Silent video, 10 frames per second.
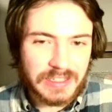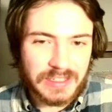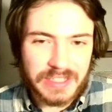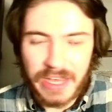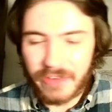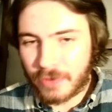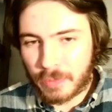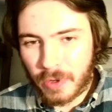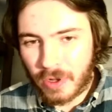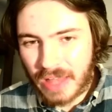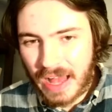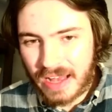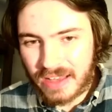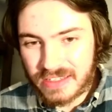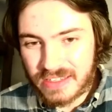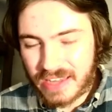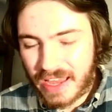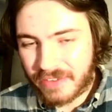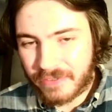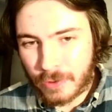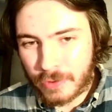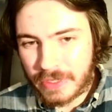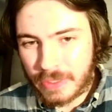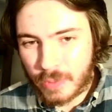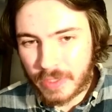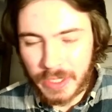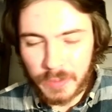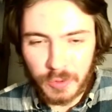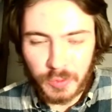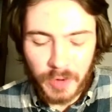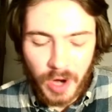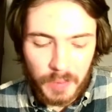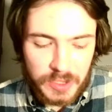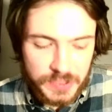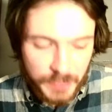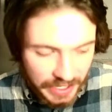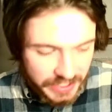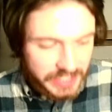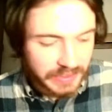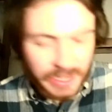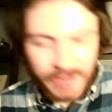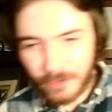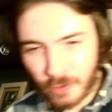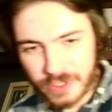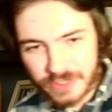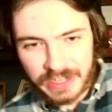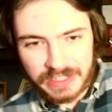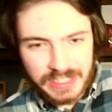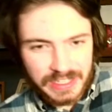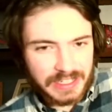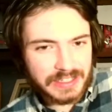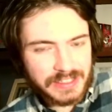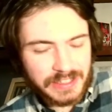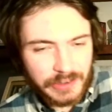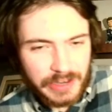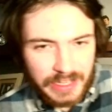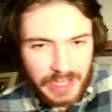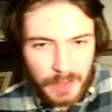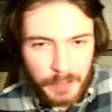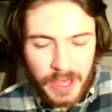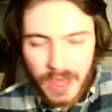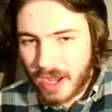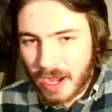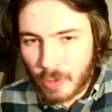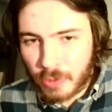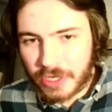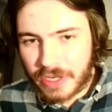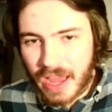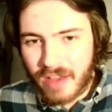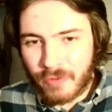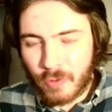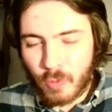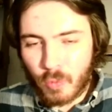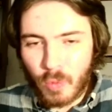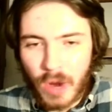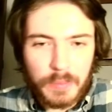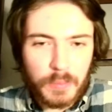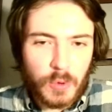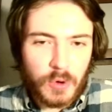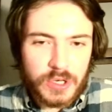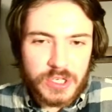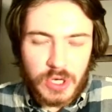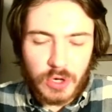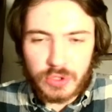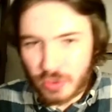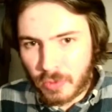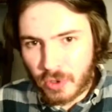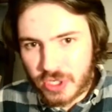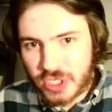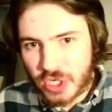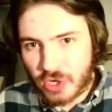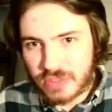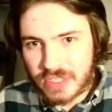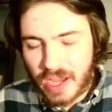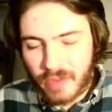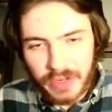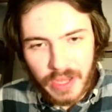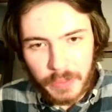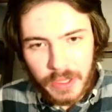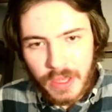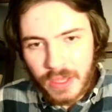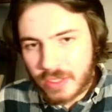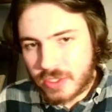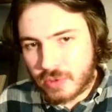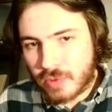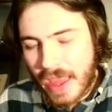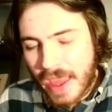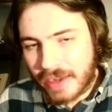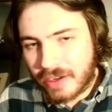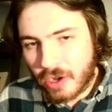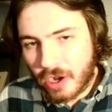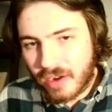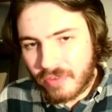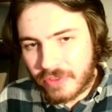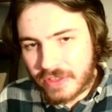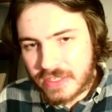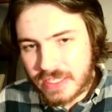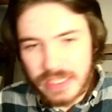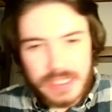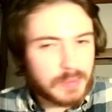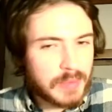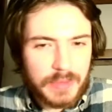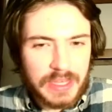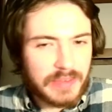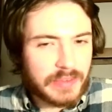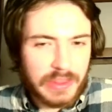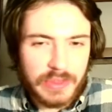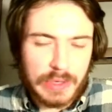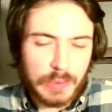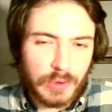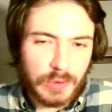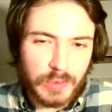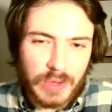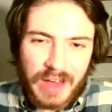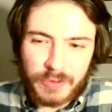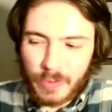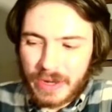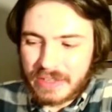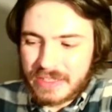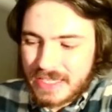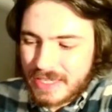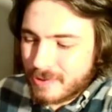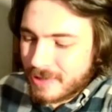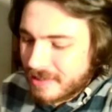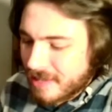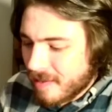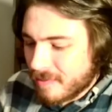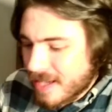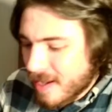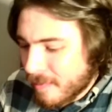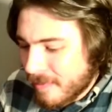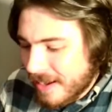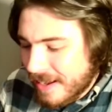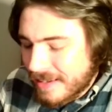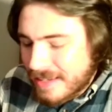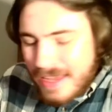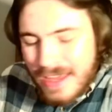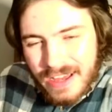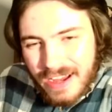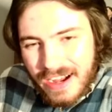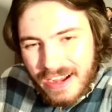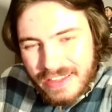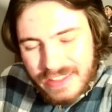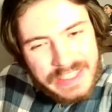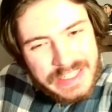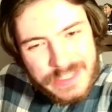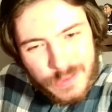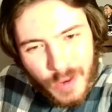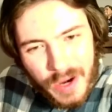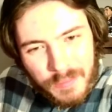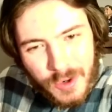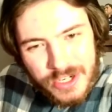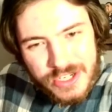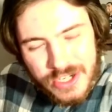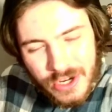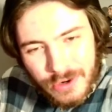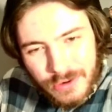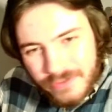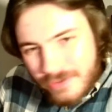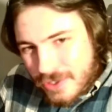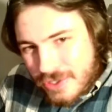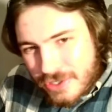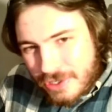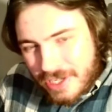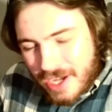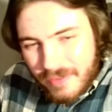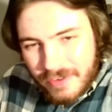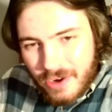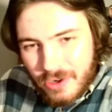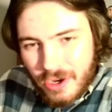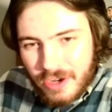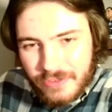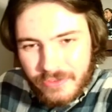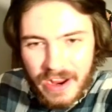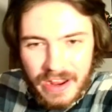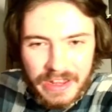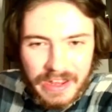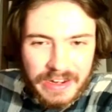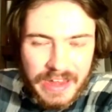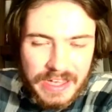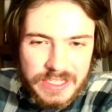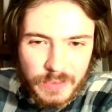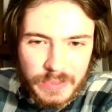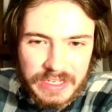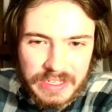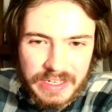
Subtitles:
day of football last night for the Winnipeg Blue Bombers, punching their 4th straight ticket into the Grey Cup. We're going to have two more shows coming up to end off this season, maybe even 3. We'll have to wait and see what comes up, but at least one more show for sure coming out on Friday next week